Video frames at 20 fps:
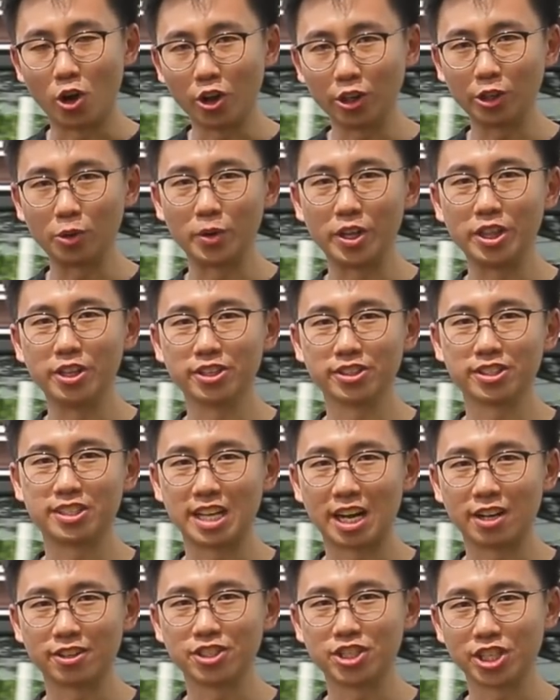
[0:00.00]
all the windows
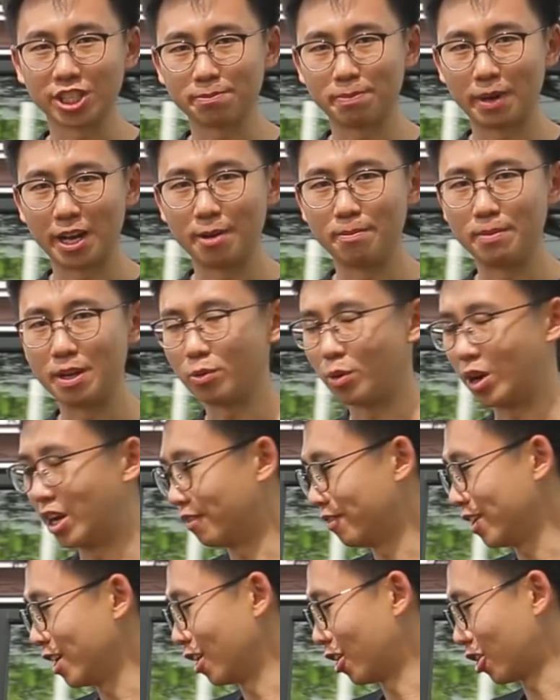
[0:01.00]
down just by a bit
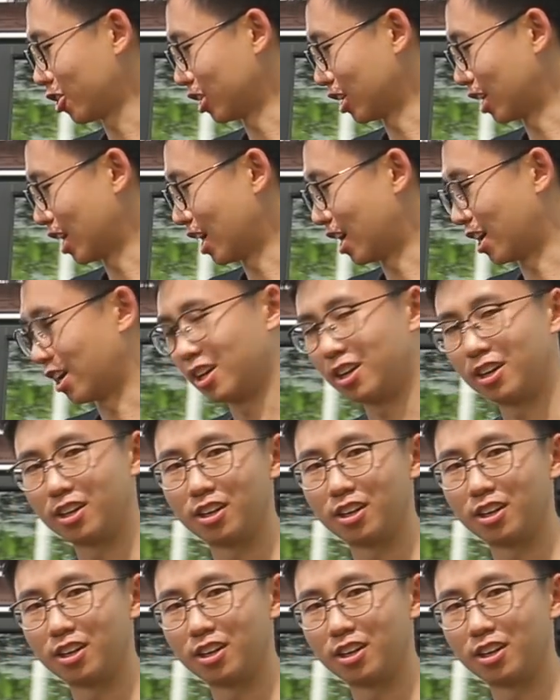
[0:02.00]
whenever you lock the car.